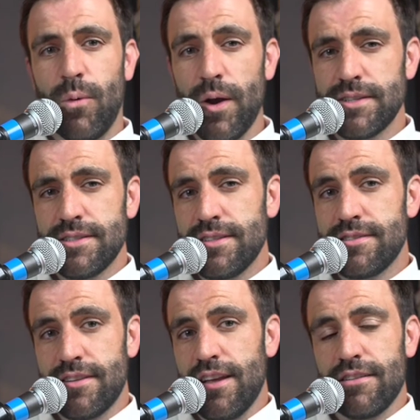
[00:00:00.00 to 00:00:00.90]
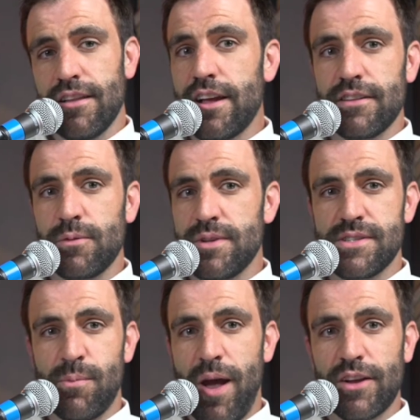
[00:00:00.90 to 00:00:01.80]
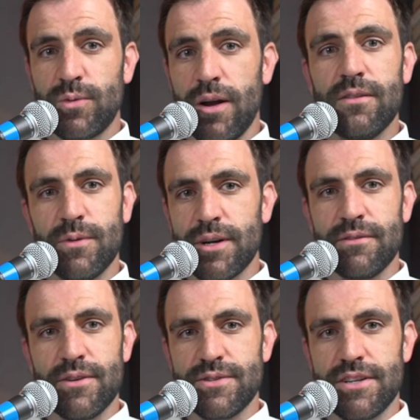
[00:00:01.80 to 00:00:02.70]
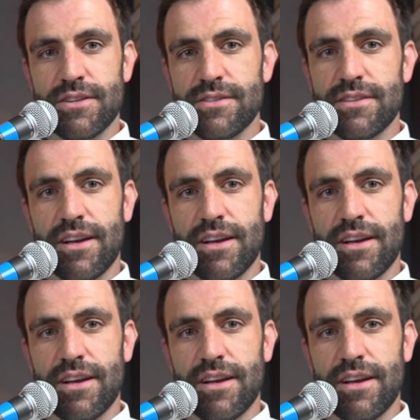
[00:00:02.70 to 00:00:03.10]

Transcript: Washington State likely wins the Pac-12 one of those years.